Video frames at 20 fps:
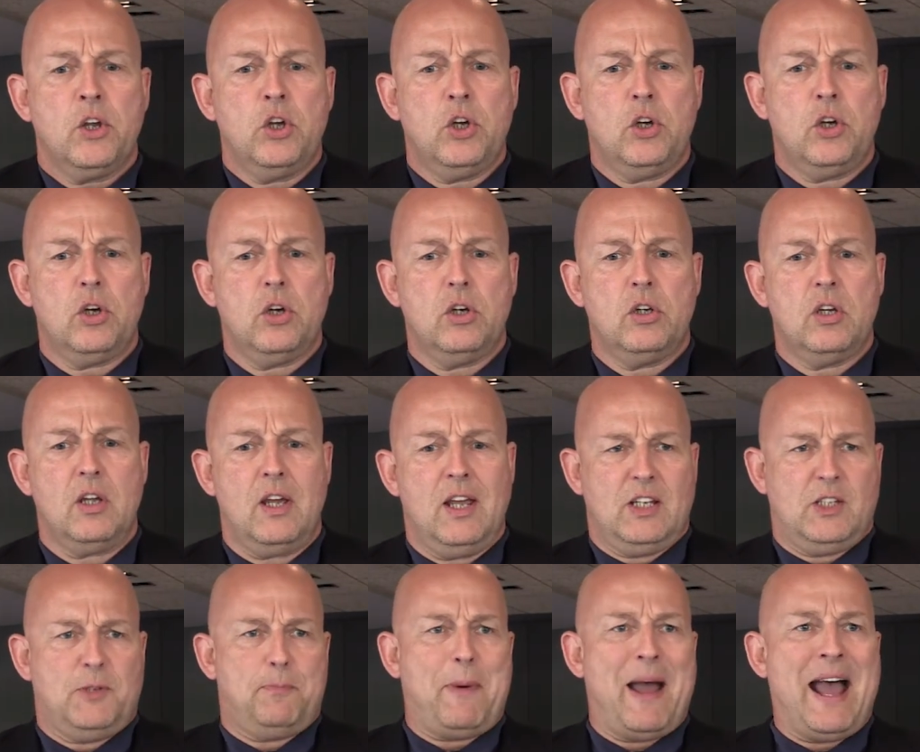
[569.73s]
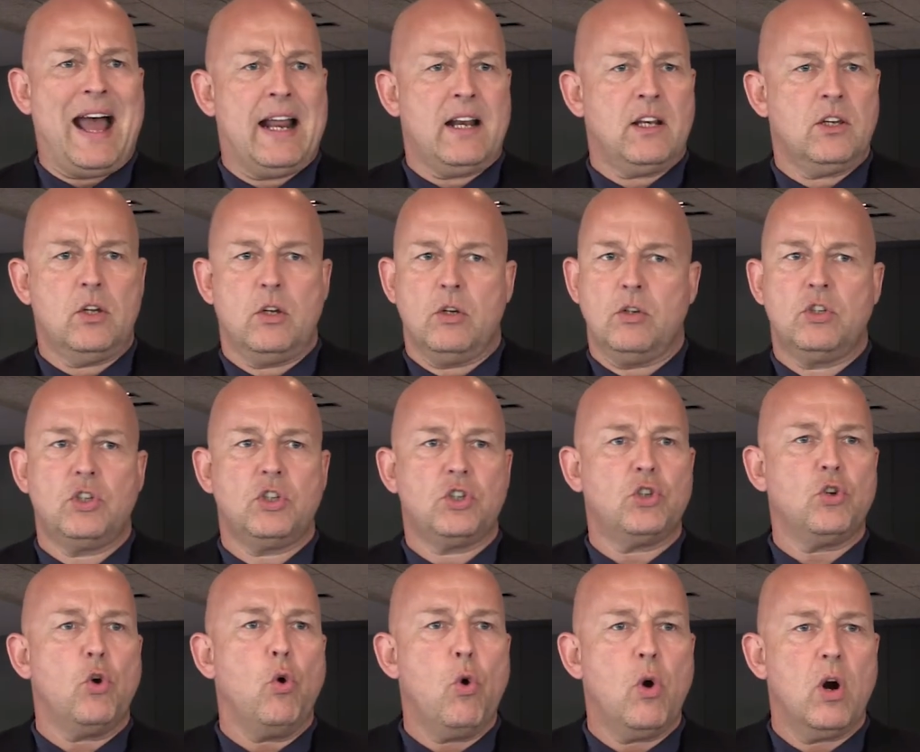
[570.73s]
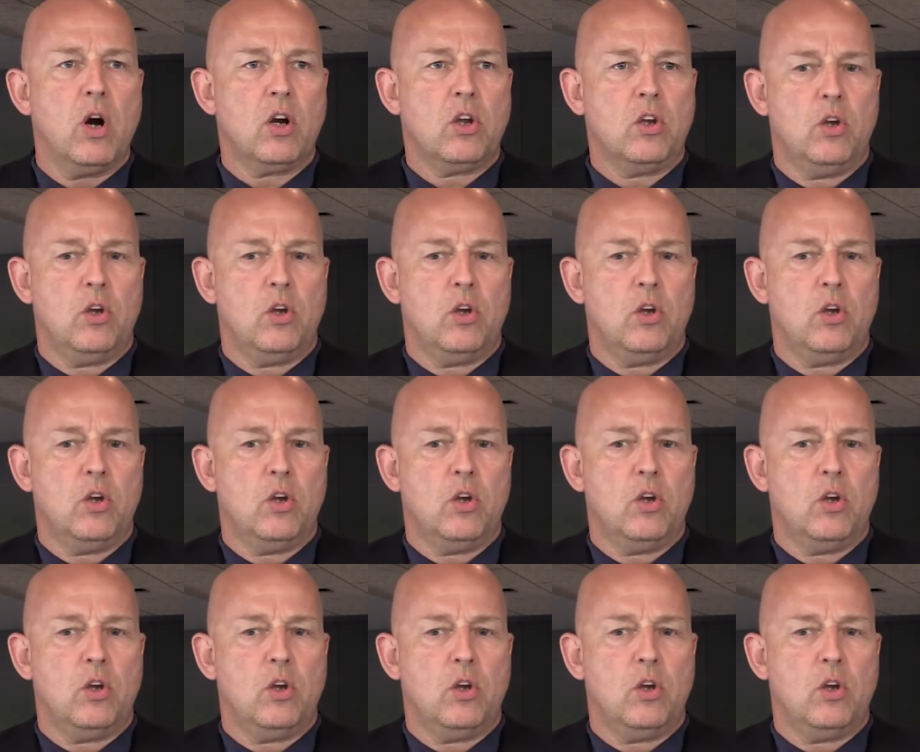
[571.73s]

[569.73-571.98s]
could expand, could soar,